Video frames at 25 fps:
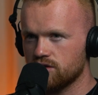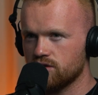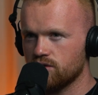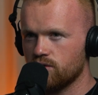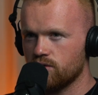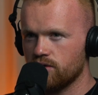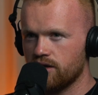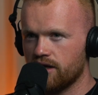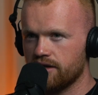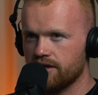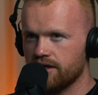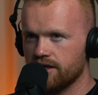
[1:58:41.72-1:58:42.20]
it
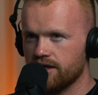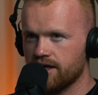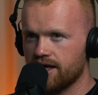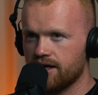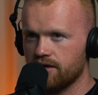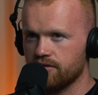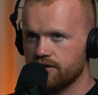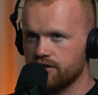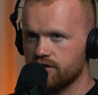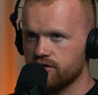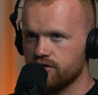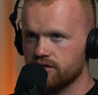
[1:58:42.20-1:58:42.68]
all out. They
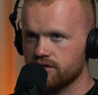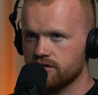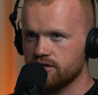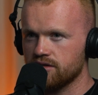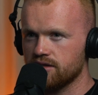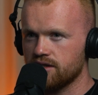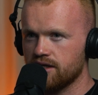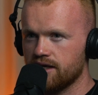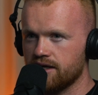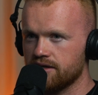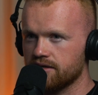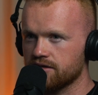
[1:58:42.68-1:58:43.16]
carried on.
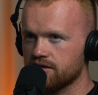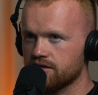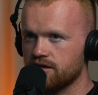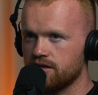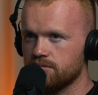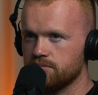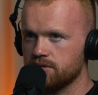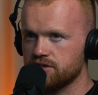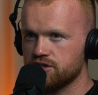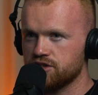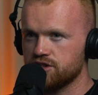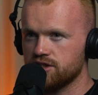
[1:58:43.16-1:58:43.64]
They had a
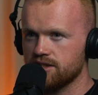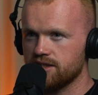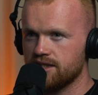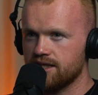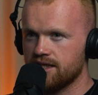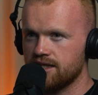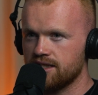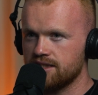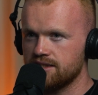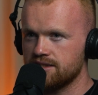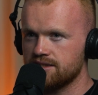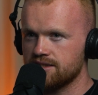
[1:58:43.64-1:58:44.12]
couple of shit
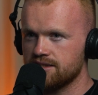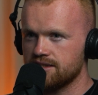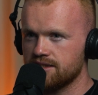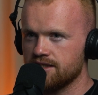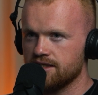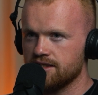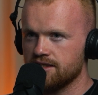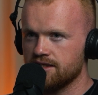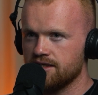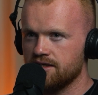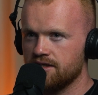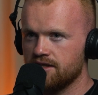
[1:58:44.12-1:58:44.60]
days and
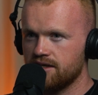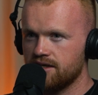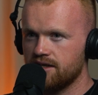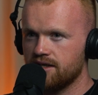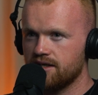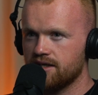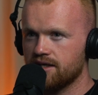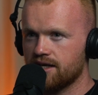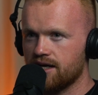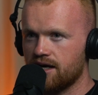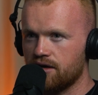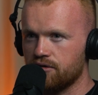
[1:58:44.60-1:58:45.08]
they
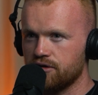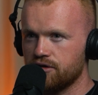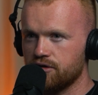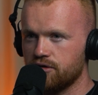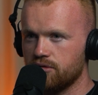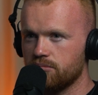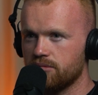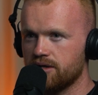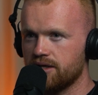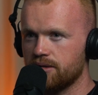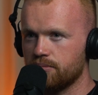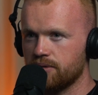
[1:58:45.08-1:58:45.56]
carried
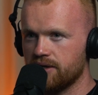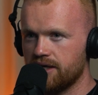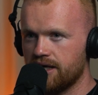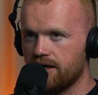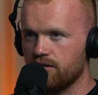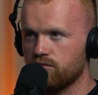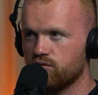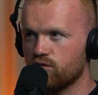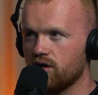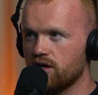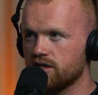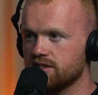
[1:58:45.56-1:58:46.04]
on, mate. But yeah,
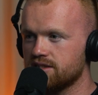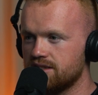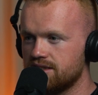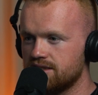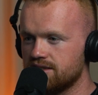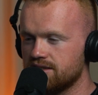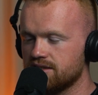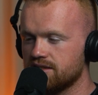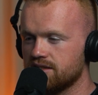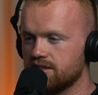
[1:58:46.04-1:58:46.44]
Russ is